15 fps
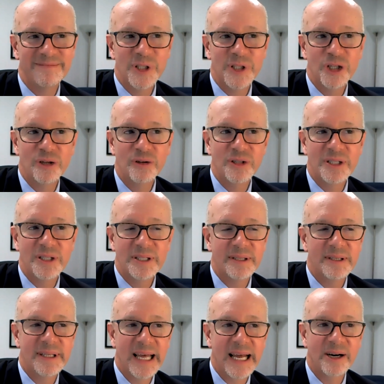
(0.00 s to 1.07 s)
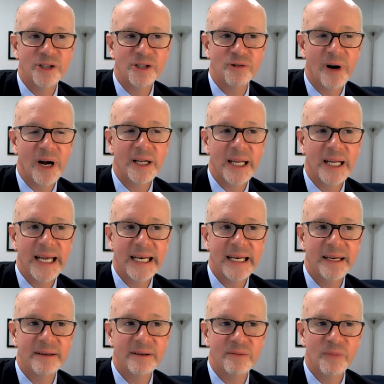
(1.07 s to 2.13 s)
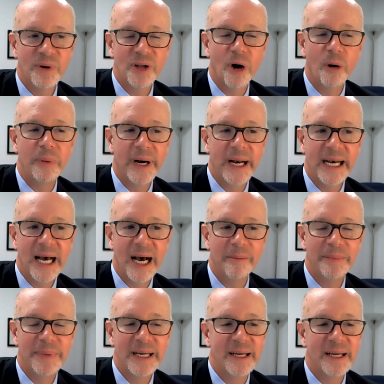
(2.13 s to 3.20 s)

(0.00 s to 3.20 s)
students that are struggling with opening up